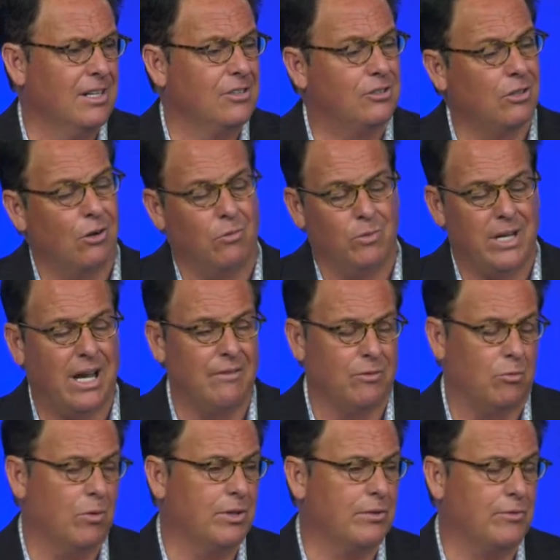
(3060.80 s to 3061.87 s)
So we have a
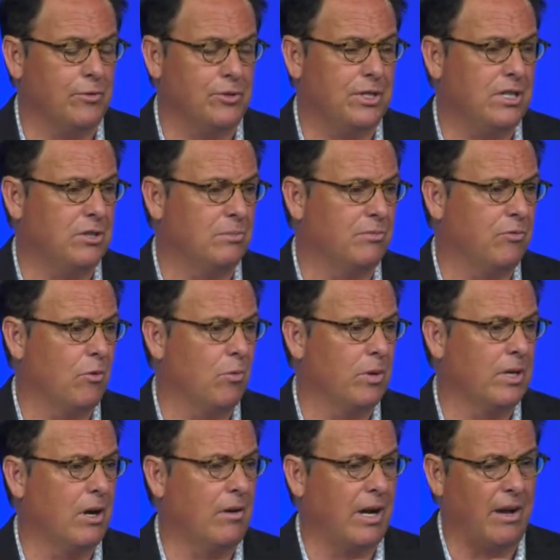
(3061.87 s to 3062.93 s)
wonderful season before we're
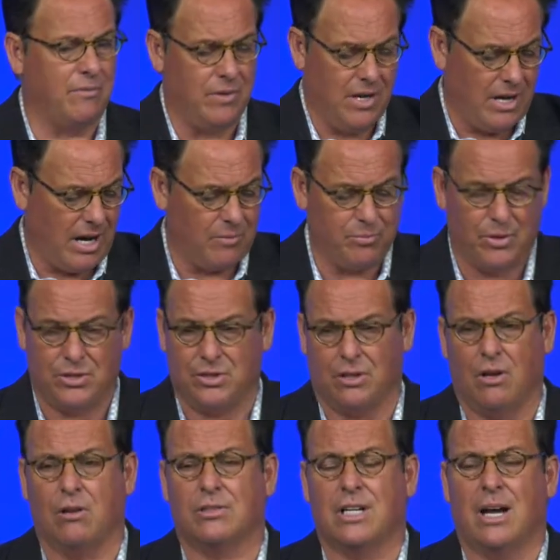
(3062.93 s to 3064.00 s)
gone. I've, I've preached a
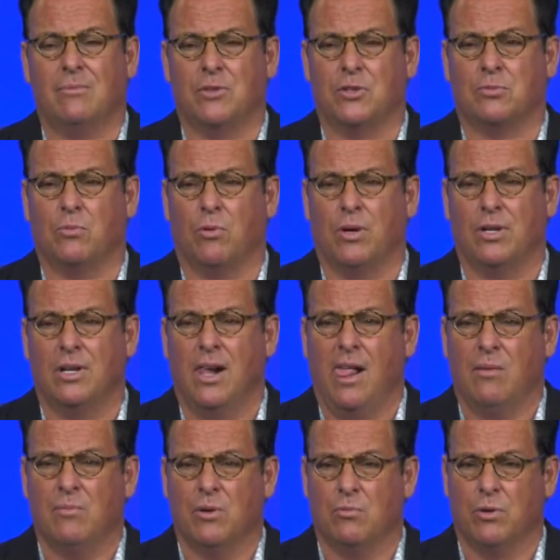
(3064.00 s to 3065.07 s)
long time this morning,
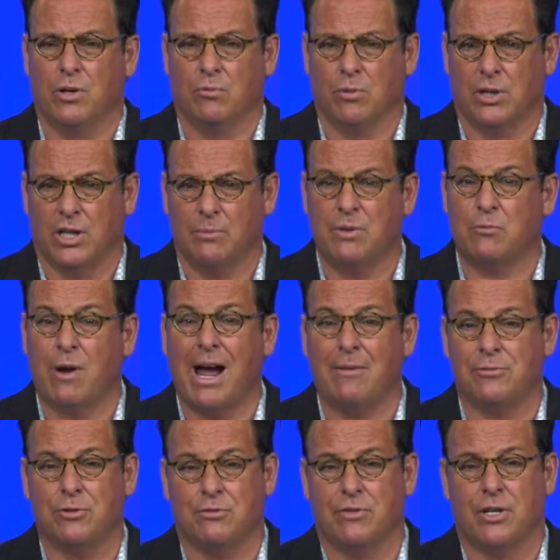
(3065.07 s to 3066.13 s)
but we're, we're going to be
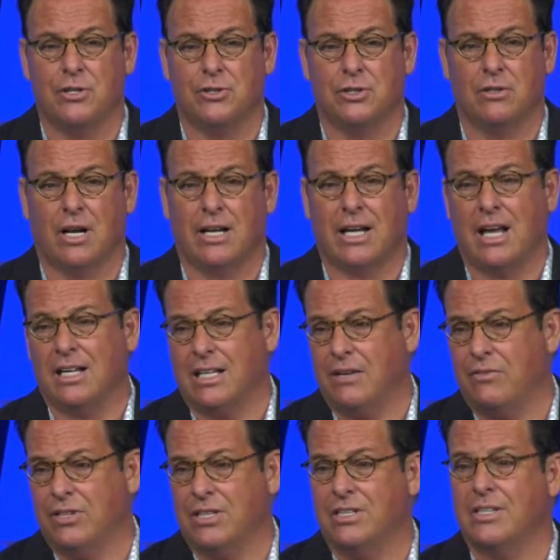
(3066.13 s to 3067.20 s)
raptured very soon. I can't
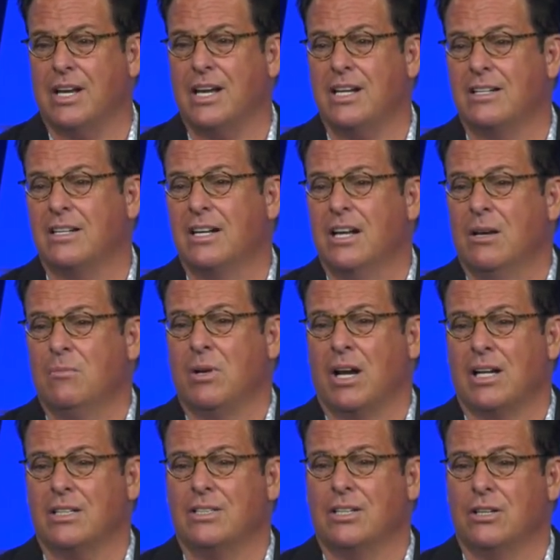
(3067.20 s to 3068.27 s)
give you the date, but I
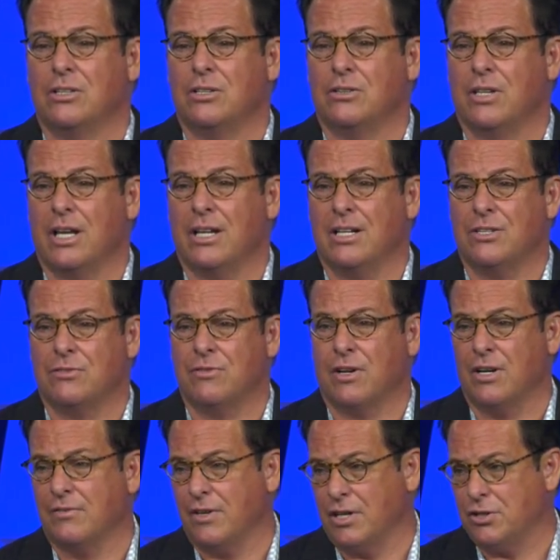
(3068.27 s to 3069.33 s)
can tell you that it's
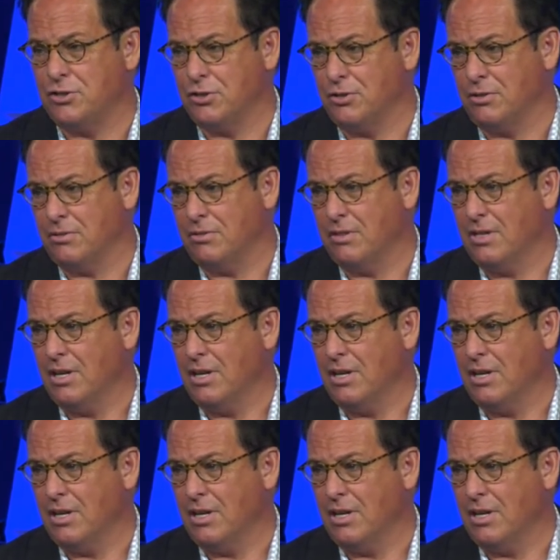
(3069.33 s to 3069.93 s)
very, very soon.